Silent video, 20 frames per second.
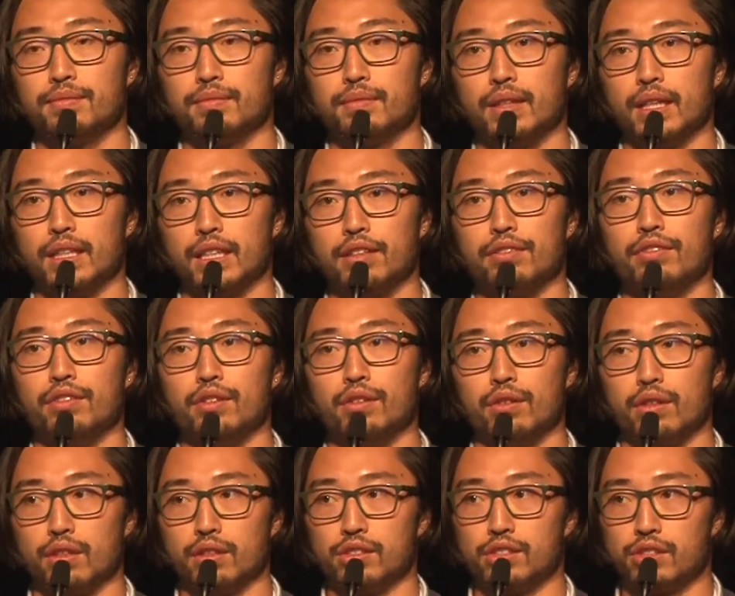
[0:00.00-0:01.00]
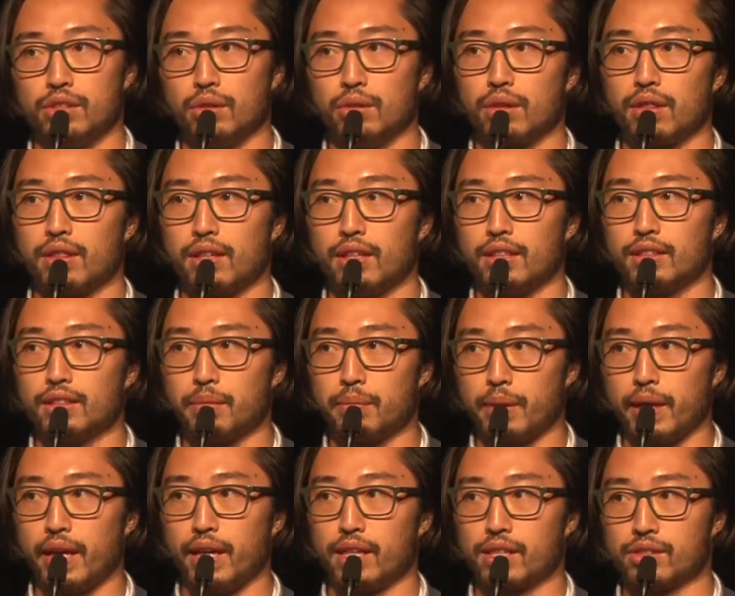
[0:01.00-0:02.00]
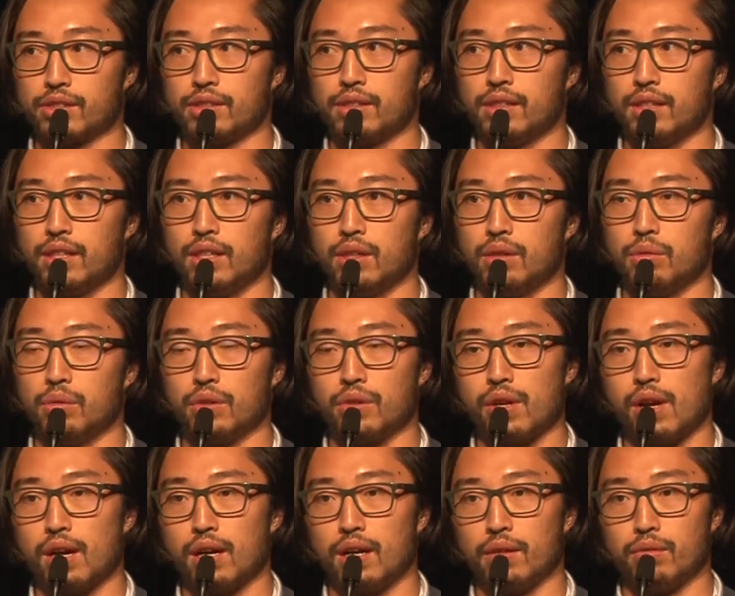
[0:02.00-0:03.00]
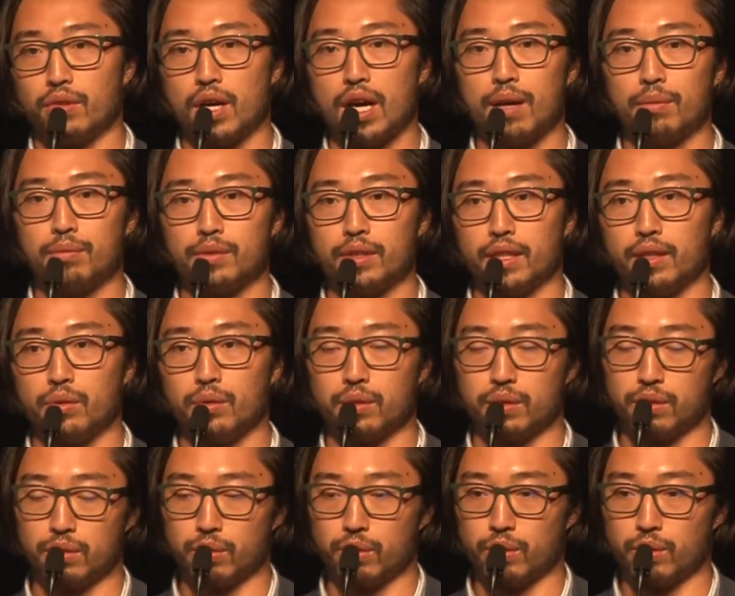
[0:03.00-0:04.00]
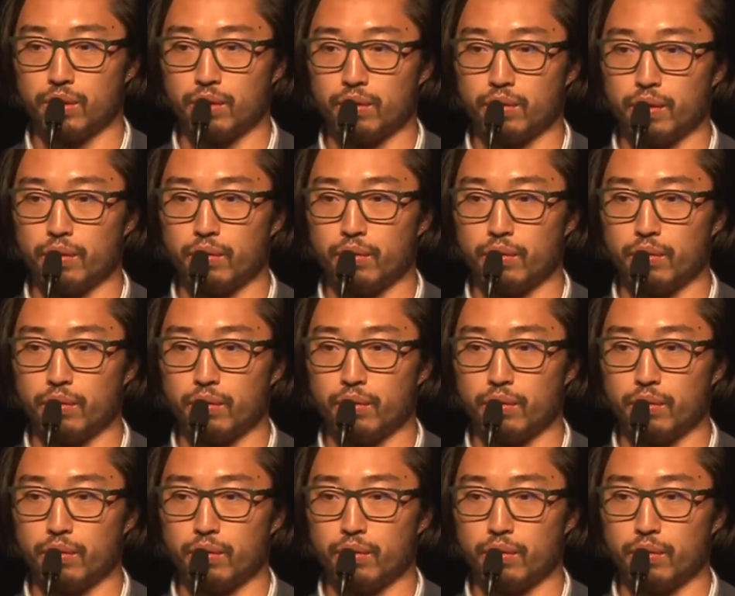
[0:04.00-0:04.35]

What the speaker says: And if you still think the banks will not adopt it or